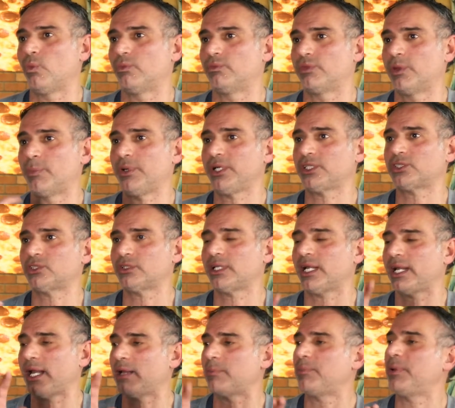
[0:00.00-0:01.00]
The picture that
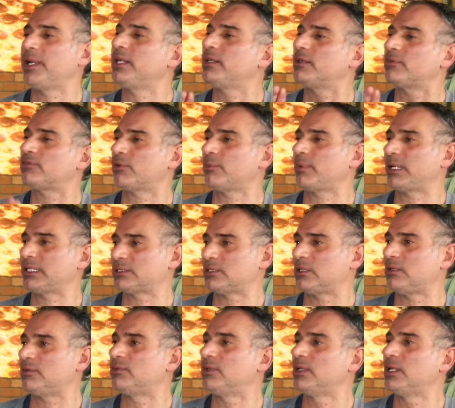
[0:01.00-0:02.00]
I had painted for
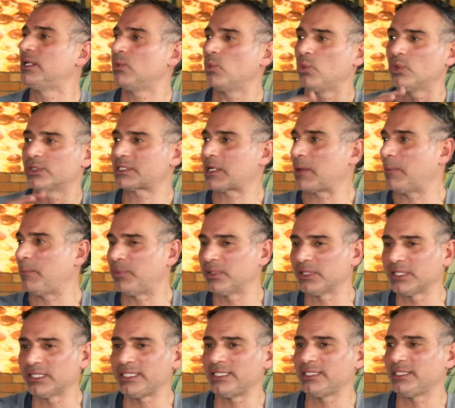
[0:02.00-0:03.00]
myself was
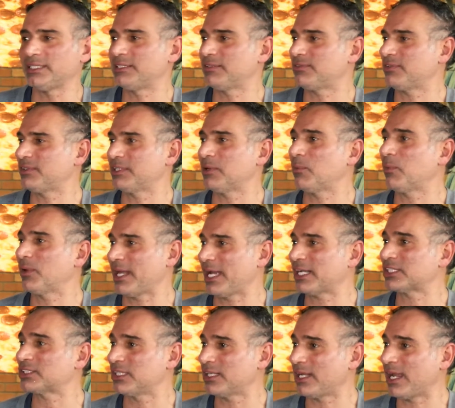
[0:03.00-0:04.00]
completely different than what
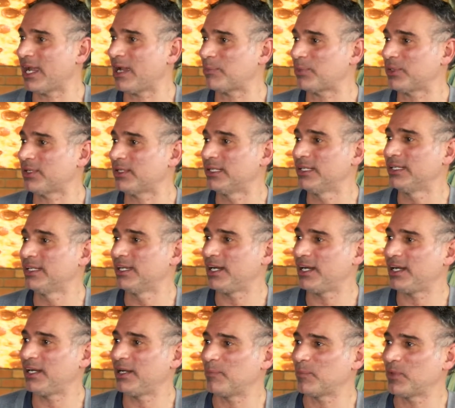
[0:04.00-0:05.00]
actually happened.
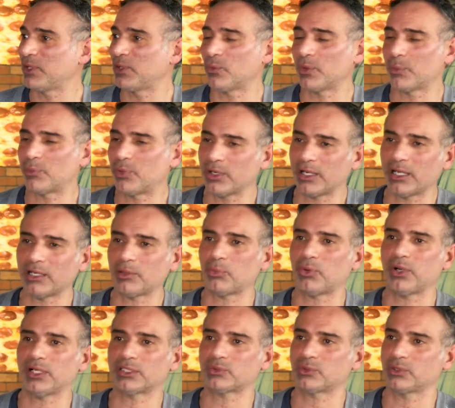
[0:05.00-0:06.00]
We put out a press